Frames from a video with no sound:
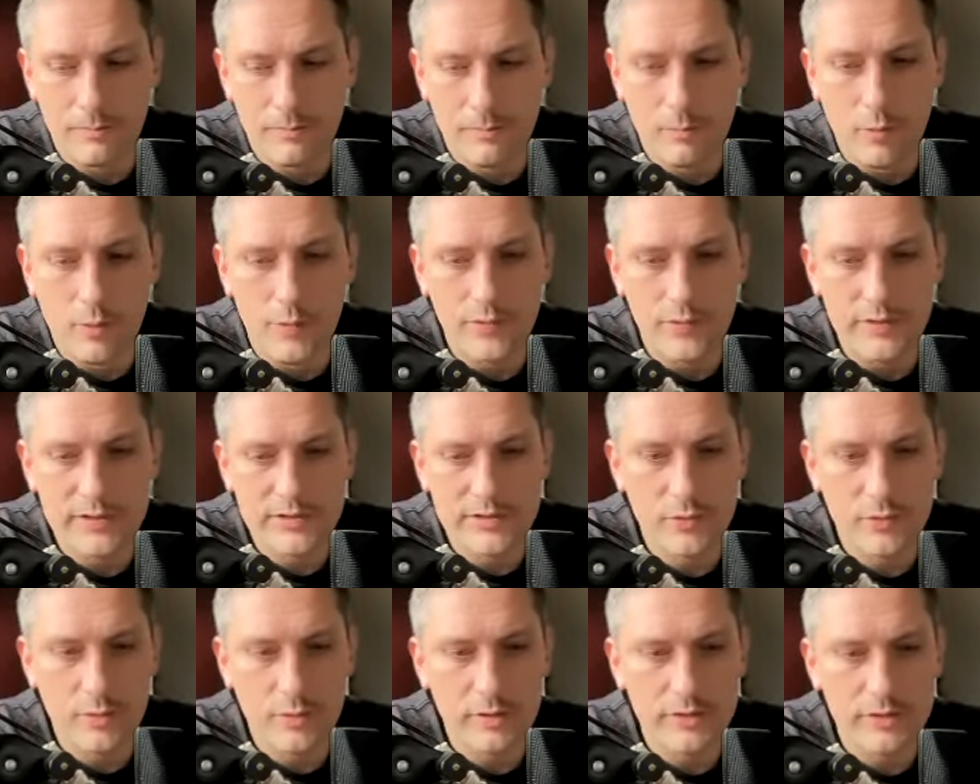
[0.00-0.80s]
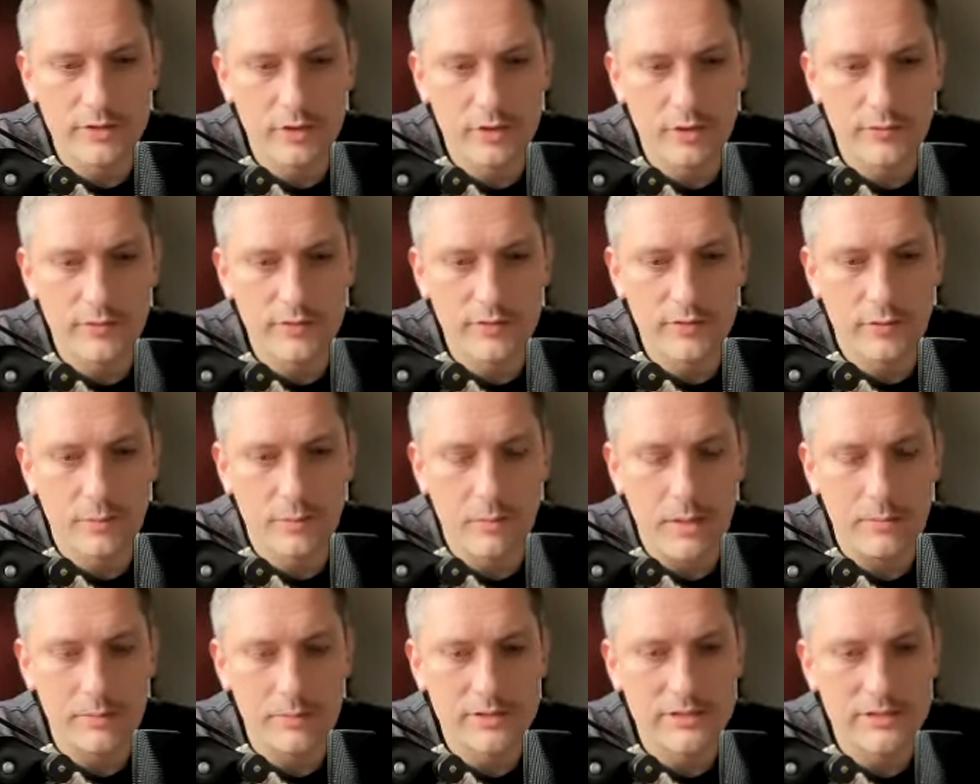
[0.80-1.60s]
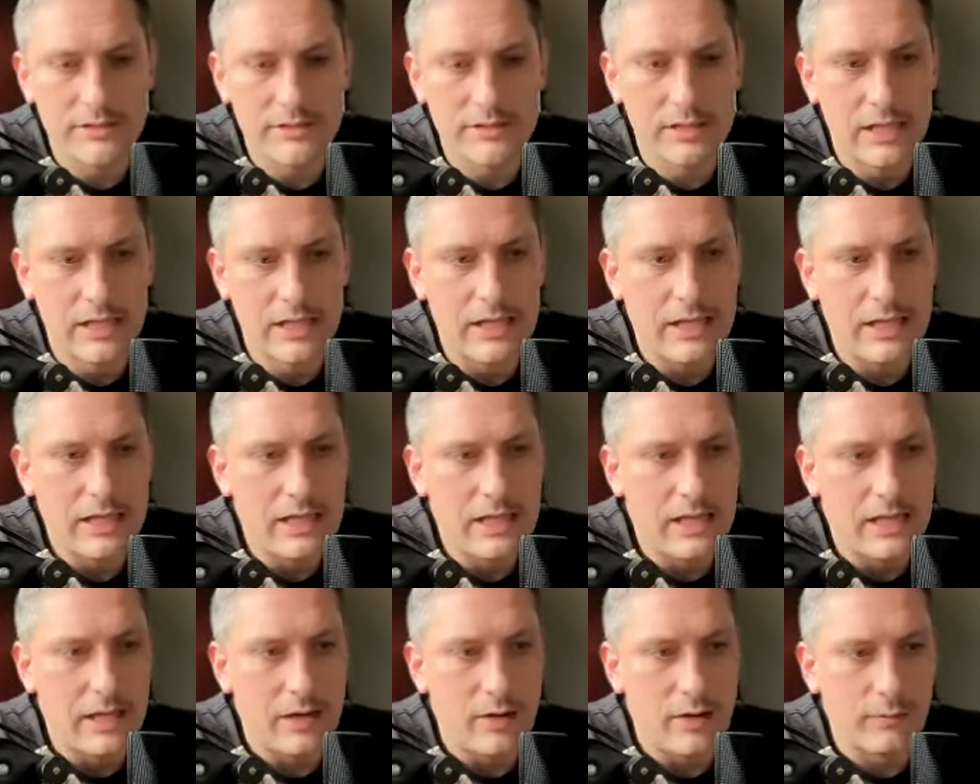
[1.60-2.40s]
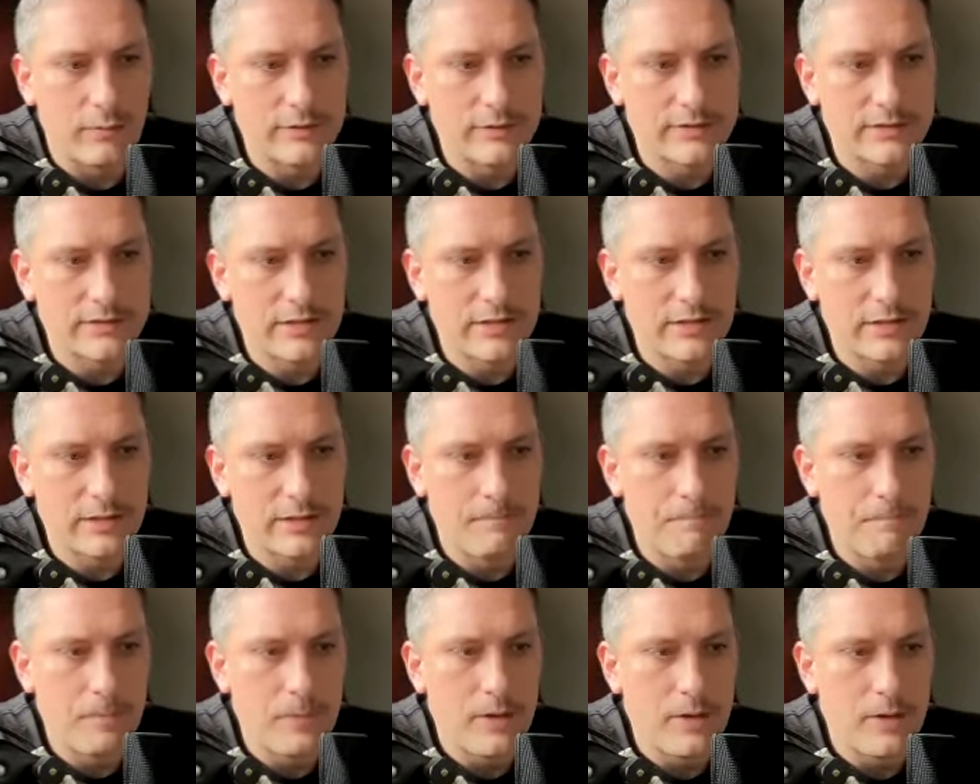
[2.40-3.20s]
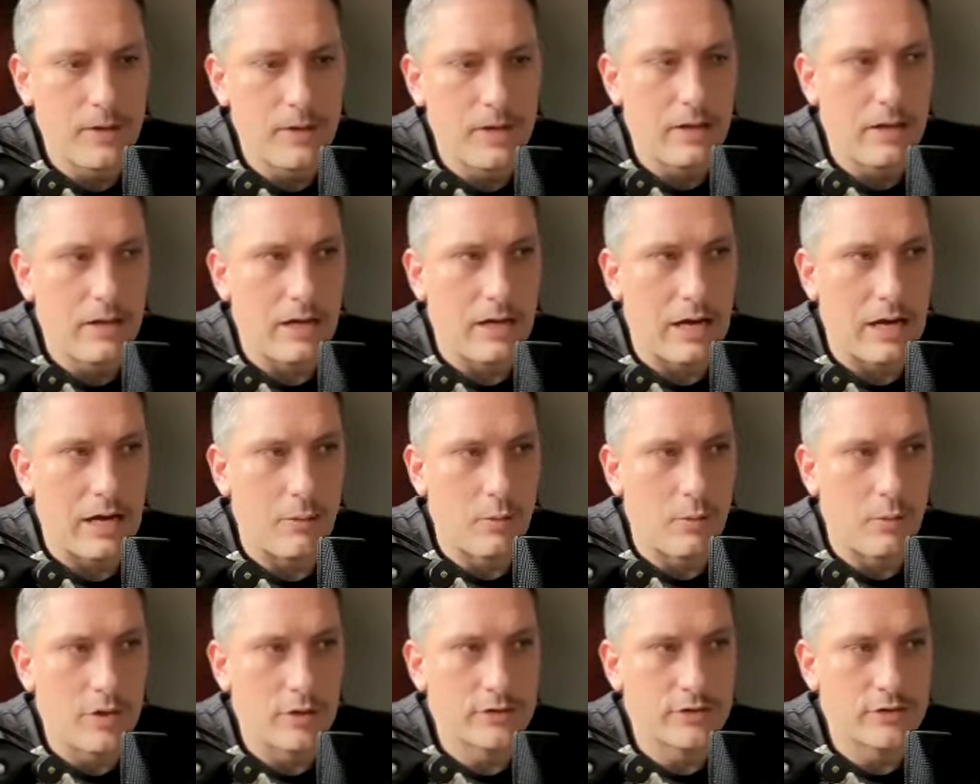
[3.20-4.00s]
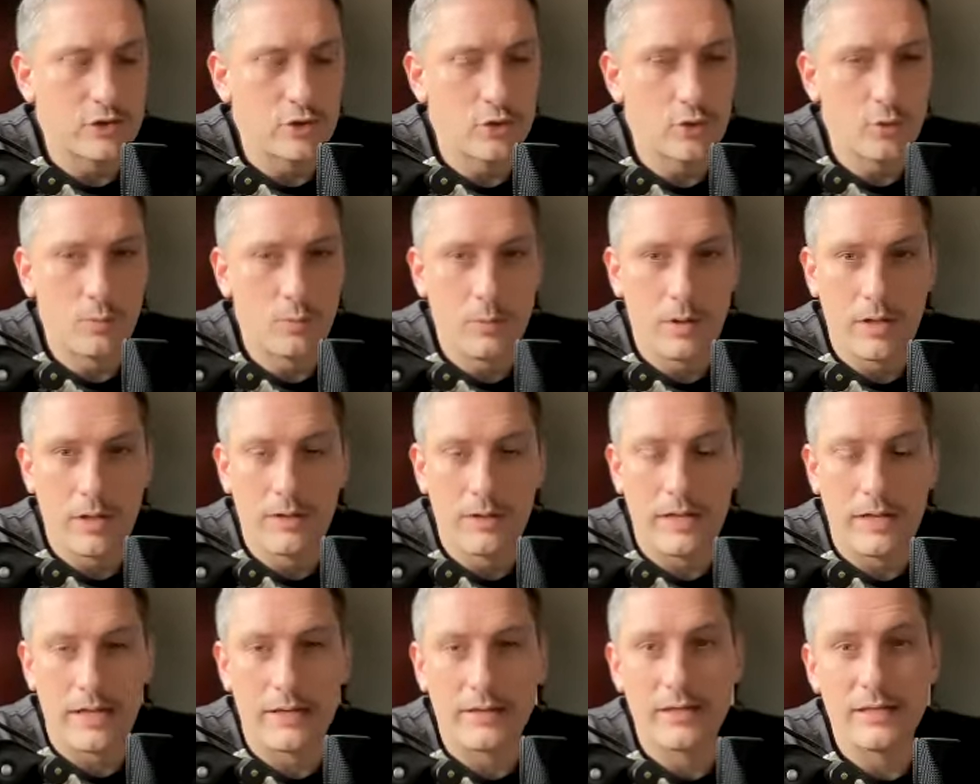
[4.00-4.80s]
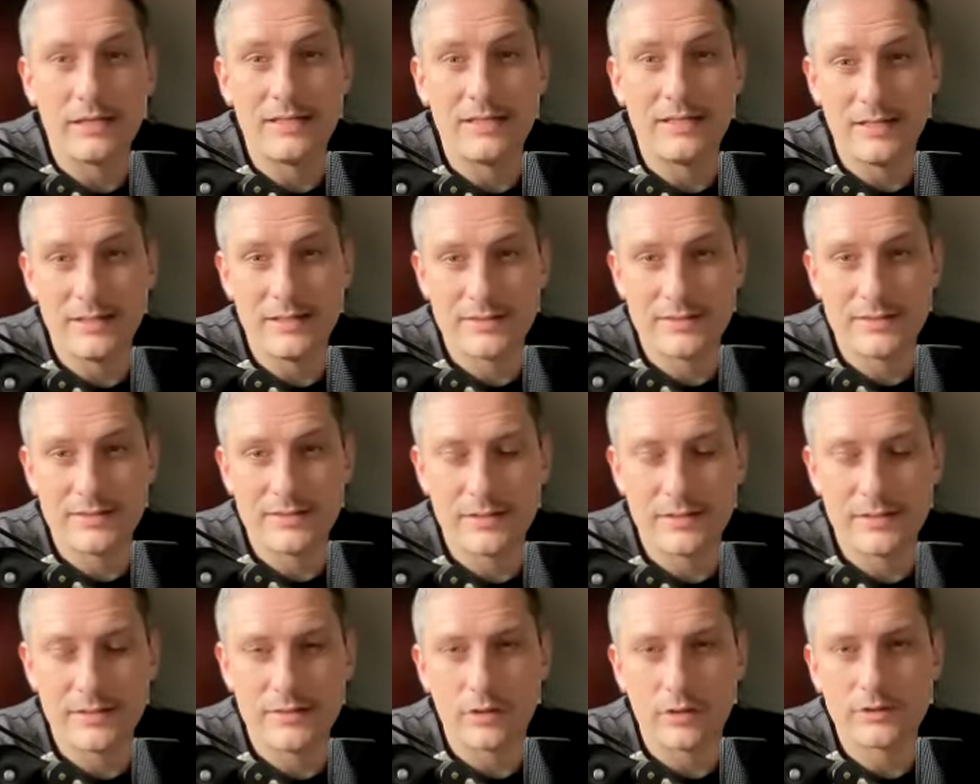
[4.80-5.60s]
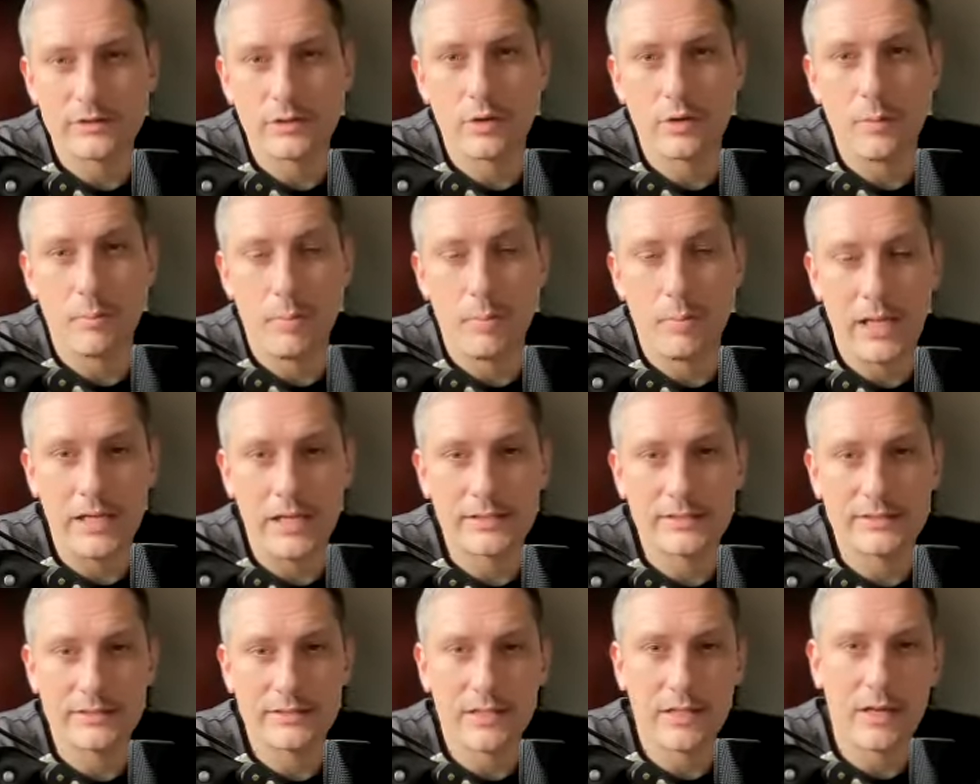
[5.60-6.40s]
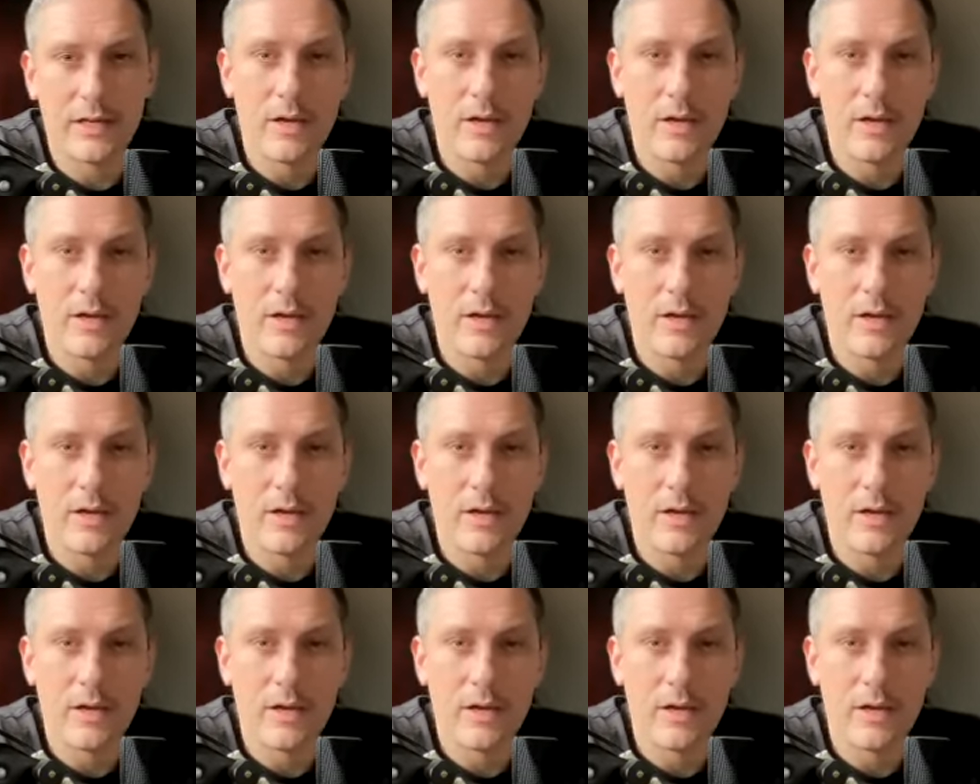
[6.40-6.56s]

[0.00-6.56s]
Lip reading: movie streaming service from Amazon. And obviously, I would assume that this is also a place